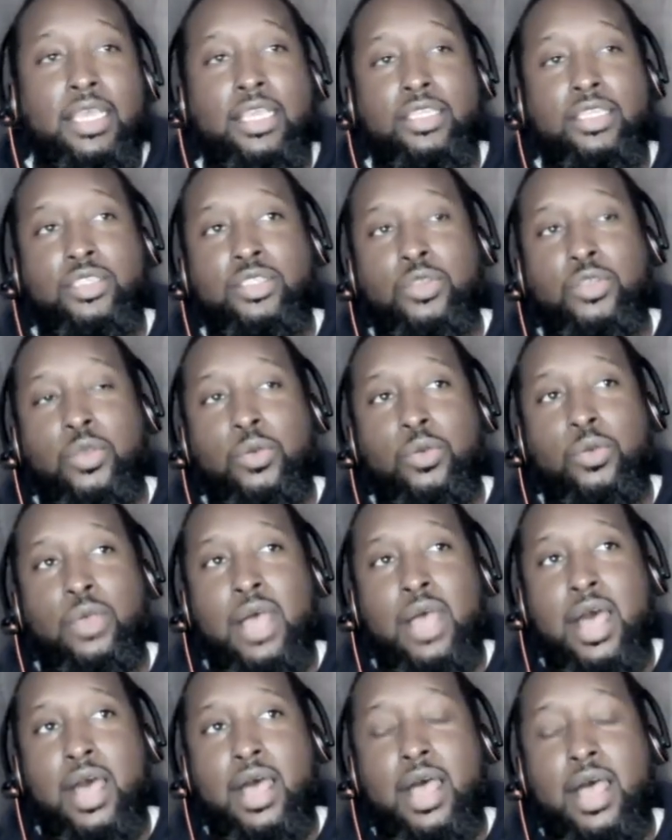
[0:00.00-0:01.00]
And so
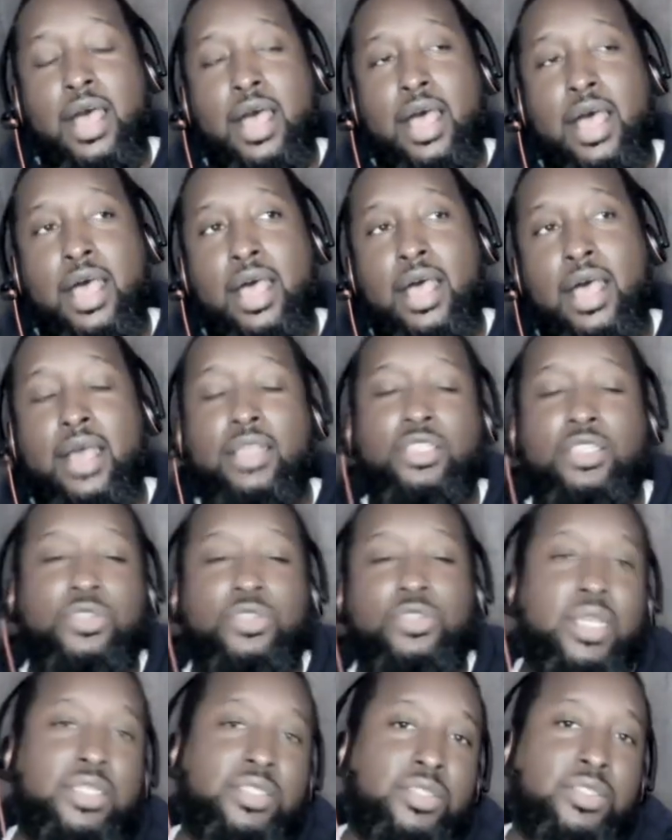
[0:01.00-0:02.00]
I
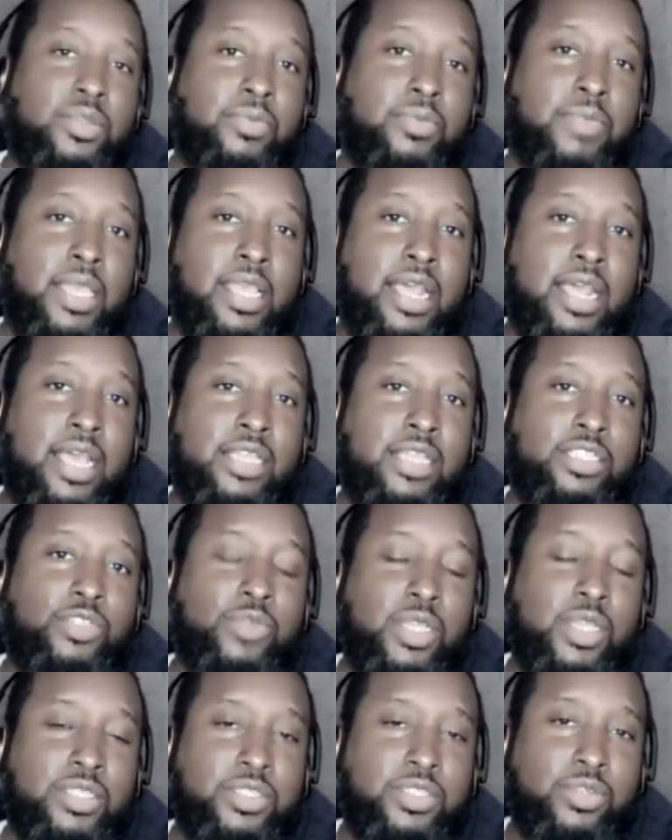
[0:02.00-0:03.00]
addressed her, man. I
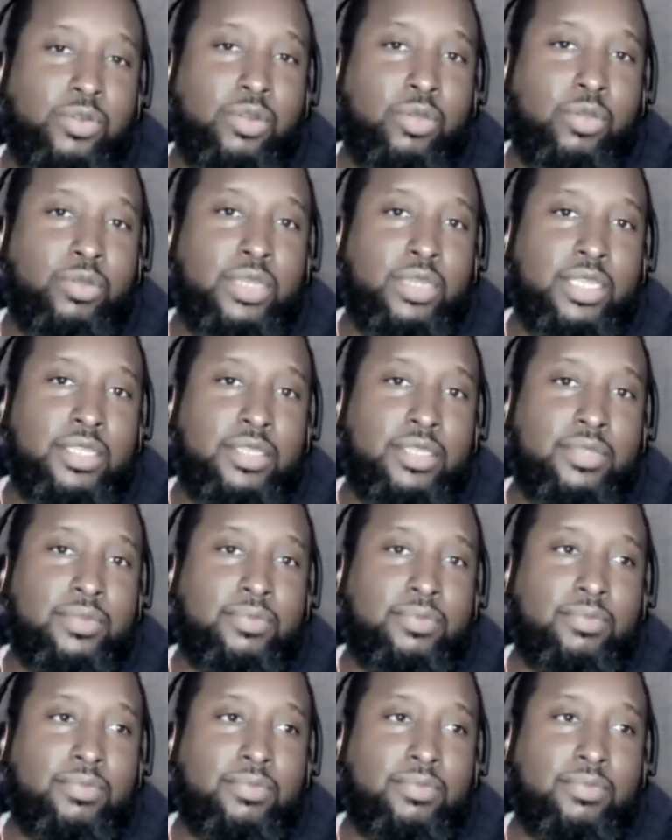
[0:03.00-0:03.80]
addressed her on it.